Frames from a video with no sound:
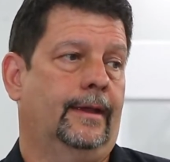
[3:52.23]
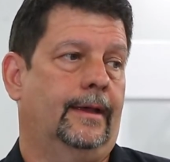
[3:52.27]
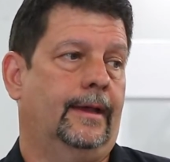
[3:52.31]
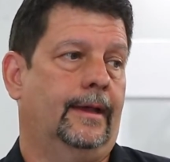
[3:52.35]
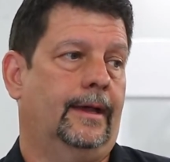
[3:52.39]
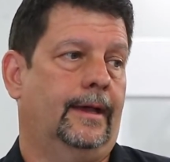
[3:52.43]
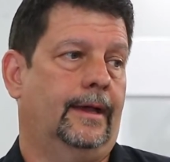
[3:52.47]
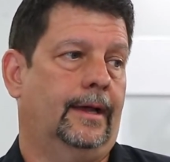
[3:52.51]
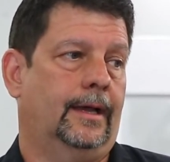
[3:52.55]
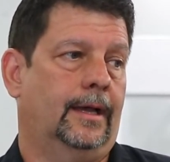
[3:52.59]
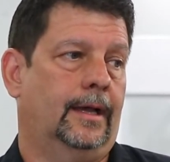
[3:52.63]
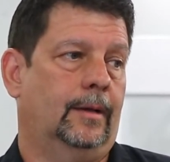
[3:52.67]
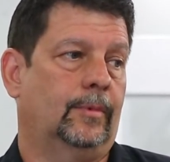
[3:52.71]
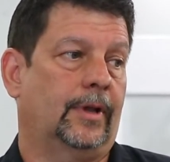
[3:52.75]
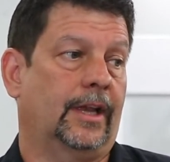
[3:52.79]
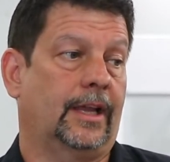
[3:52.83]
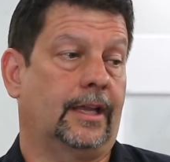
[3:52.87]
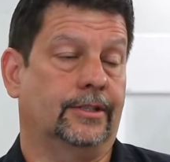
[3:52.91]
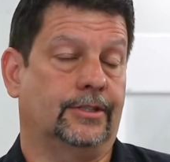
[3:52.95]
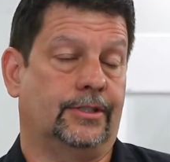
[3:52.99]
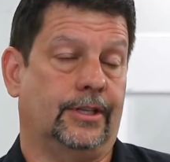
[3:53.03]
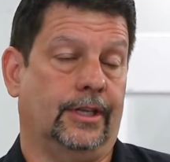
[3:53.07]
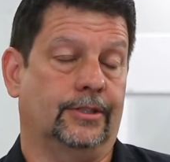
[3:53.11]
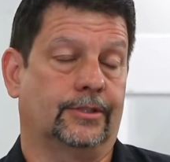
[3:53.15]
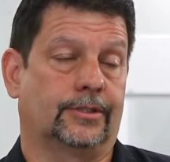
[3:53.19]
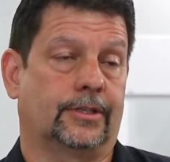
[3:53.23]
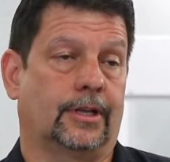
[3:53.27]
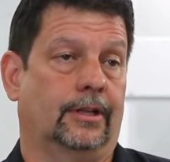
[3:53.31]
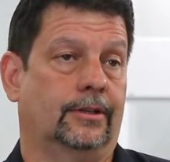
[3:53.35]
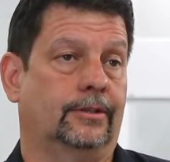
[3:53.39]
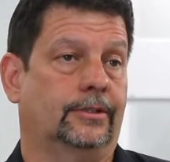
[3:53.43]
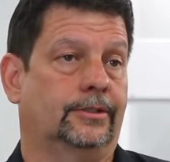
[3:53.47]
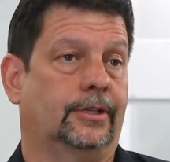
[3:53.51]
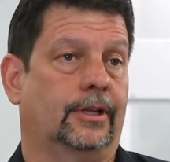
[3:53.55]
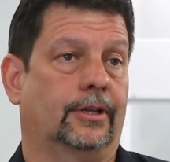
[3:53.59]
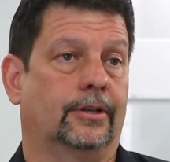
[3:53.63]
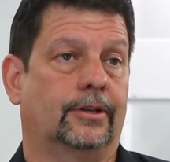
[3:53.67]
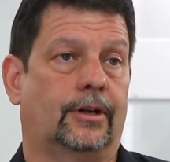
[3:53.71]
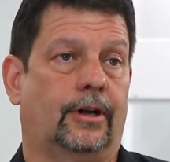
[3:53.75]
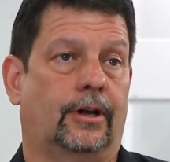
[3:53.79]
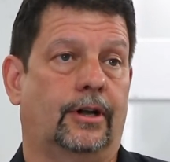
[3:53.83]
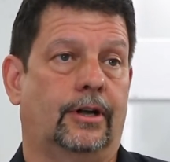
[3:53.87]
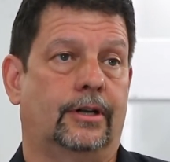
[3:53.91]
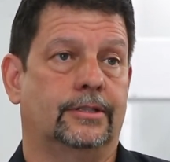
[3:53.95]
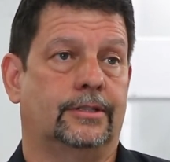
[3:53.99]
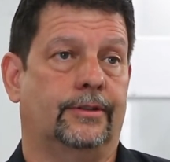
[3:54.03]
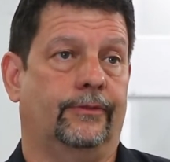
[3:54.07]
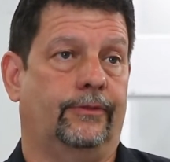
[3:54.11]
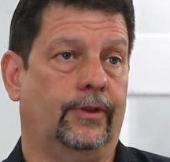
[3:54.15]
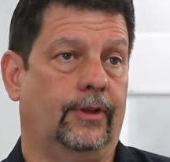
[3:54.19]
I can change colors on
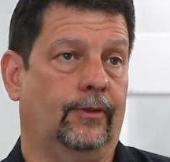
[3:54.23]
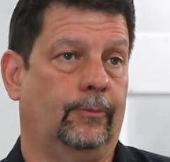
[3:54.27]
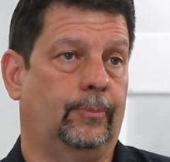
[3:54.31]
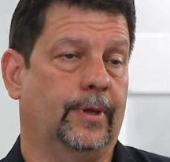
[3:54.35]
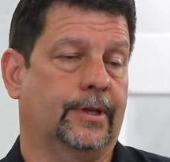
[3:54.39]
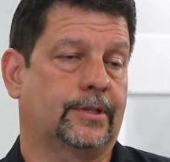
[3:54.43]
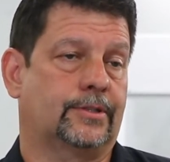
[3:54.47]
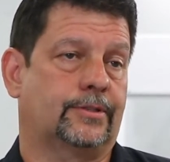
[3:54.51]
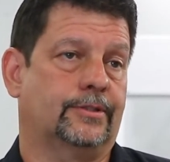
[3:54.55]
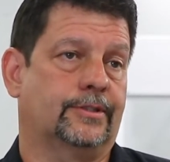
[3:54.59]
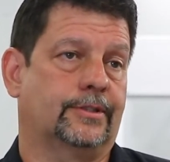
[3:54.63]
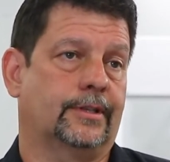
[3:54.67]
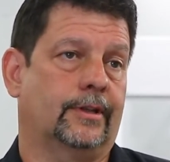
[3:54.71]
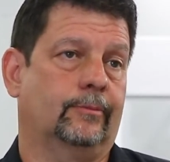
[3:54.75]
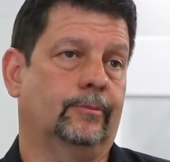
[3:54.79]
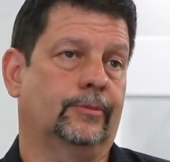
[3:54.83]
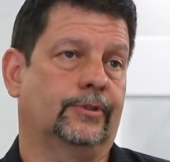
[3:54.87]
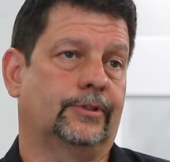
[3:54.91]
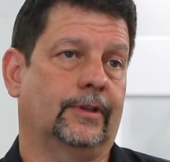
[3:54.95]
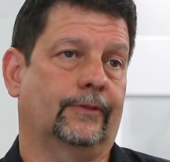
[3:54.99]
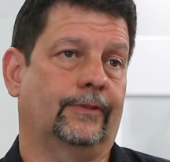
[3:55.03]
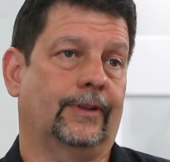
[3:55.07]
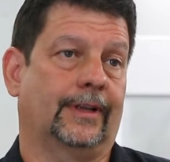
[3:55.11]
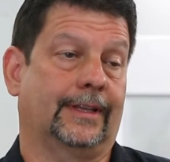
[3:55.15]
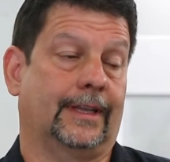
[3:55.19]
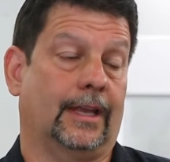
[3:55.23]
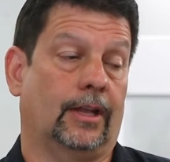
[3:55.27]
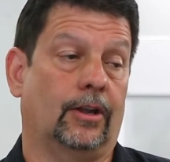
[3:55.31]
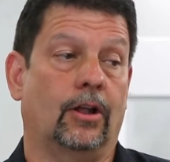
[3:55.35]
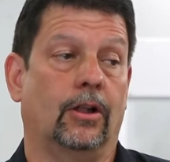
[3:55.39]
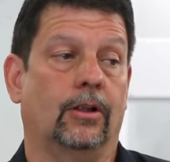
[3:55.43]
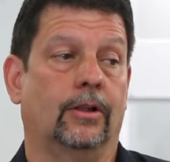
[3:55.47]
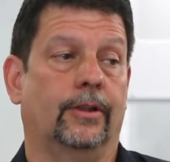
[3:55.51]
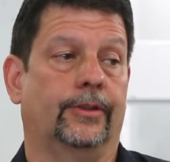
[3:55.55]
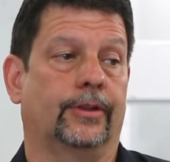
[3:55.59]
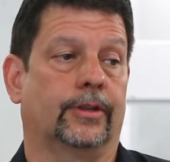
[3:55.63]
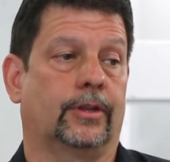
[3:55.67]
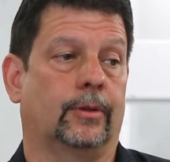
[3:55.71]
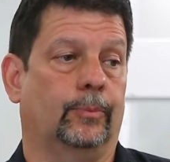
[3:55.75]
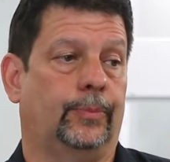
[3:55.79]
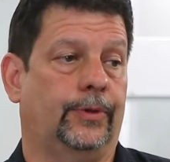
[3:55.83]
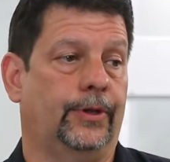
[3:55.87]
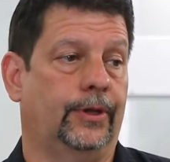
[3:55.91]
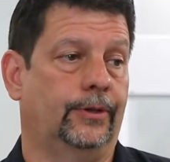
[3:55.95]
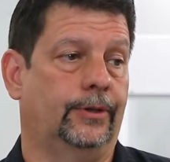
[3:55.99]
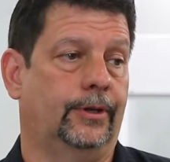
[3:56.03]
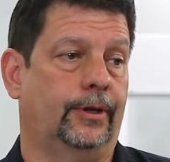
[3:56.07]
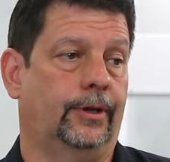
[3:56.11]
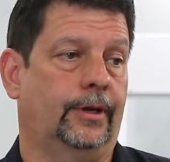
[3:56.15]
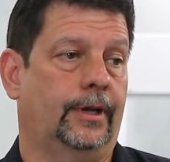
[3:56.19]
cars if you have pictures of them, stuff like that, all on the
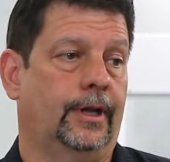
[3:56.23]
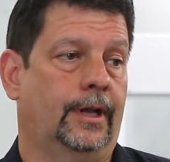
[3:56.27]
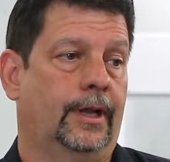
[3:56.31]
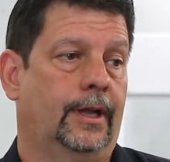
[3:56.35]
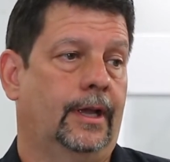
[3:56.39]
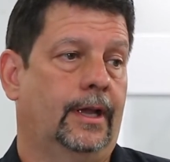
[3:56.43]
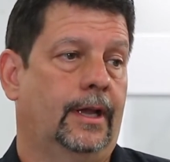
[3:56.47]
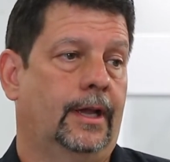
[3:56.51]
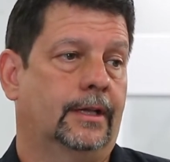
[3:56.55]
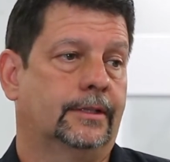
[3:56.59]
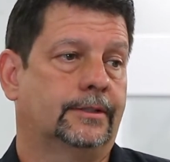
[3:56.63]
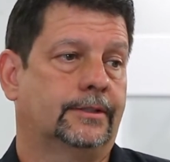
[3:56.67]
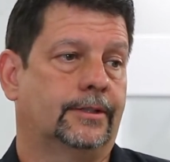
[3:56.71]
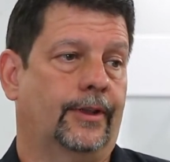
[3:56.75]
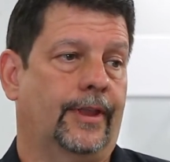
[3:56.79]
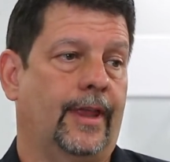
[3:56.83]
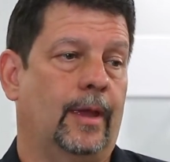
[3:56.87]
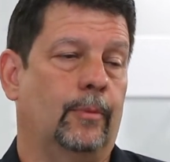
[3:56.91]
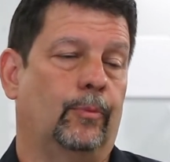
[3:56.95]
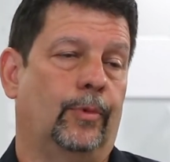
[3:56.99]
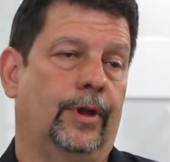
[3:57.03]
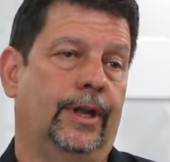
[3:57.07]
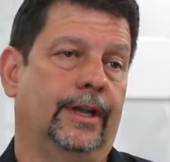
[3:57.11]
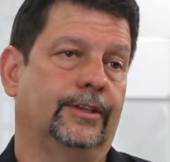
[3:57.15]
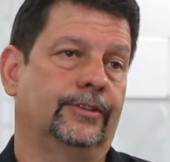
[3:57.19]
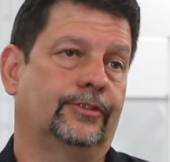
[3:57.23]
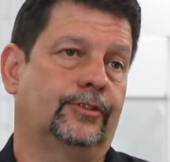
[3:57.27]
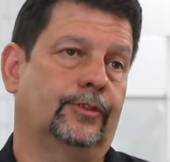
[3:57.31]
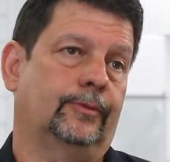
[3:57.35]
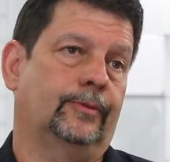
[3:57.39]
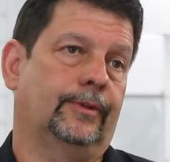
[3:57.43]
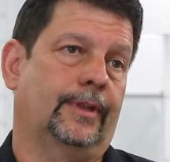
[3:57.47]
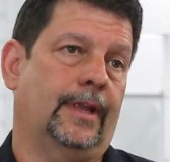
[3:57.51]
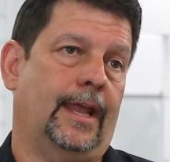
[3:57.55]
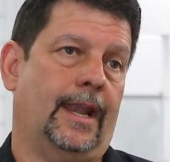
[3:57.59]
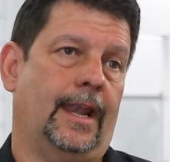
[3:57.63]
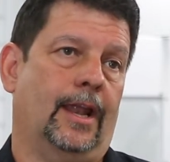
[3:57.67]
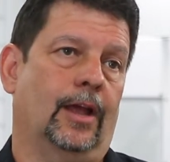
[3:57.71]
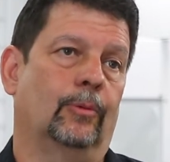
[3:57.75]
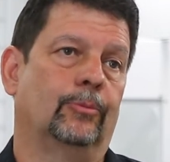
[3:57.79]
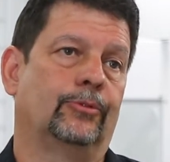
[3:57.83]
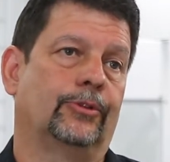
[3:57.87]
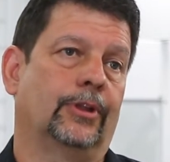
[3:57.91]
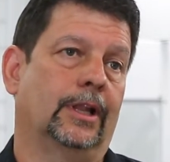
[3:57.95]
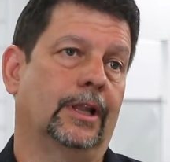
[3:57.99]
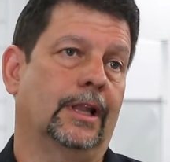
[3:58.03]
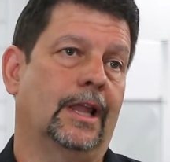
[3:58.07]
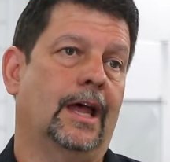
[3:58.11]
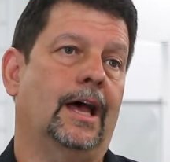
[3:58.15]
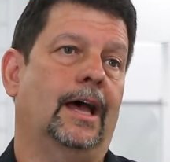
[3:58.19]
computer. So that helps a
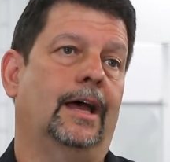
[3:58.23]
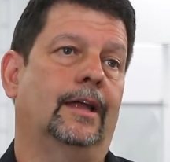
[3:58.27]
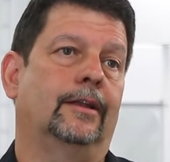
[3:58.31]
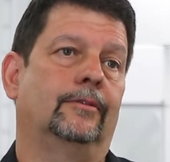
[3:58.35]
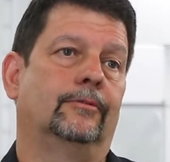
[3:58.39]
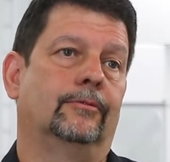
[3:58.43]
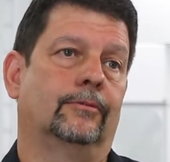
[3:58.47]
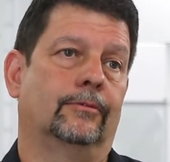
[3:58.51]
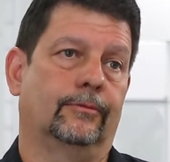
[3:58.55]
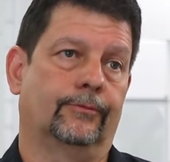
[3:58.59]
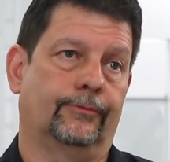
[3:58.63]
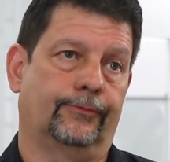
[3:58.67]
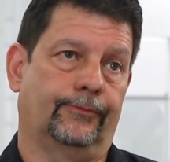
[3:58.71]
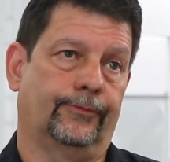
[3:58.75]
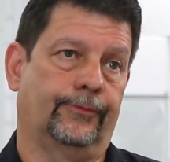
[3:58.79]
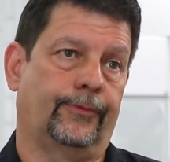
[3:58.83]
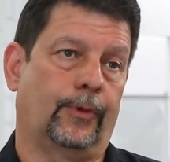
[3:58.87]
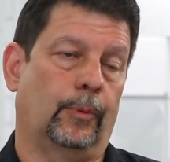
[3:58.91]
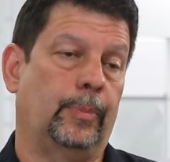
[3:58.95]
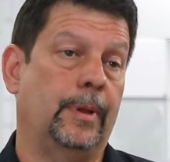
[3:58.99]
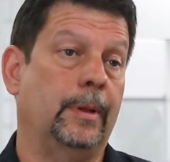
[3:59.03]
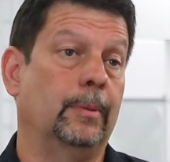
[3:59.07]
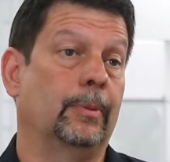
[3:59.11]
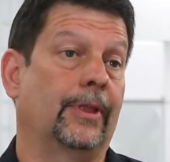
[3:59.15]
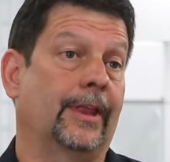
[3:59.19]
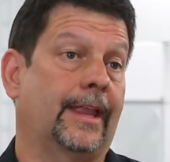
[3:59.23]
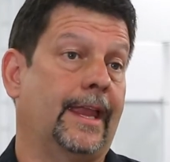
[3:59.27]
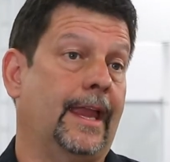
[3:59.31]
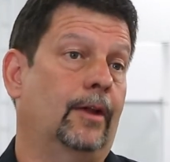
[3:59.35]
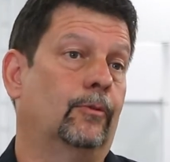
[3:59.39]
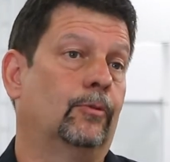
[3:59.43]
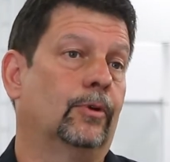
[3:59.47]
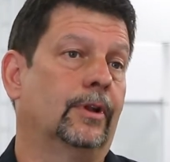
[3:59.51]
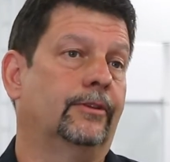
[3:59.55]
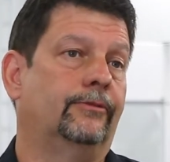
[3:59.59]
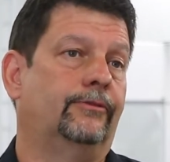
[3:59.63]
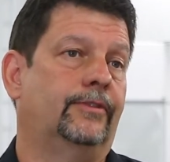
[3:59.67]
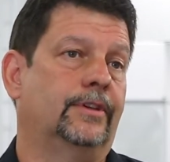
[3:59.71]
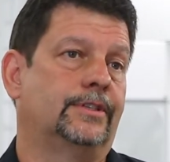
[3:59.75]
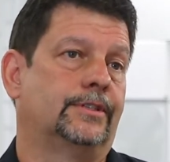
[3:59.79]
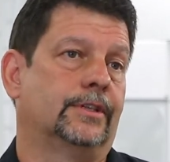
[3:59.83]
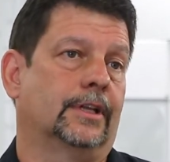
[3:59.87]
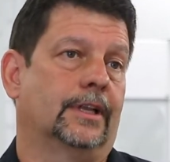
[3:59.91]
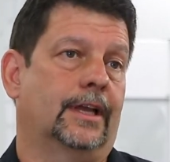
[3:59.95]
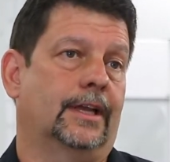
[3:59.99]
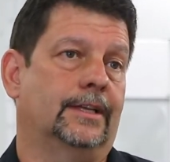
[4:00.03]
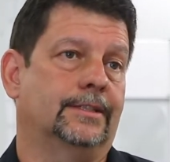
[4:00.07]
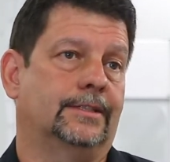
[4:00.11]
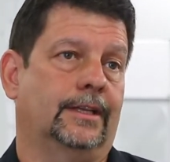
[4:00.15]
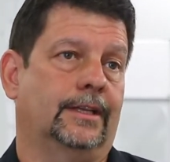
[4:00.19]
lot for people that can't really visualize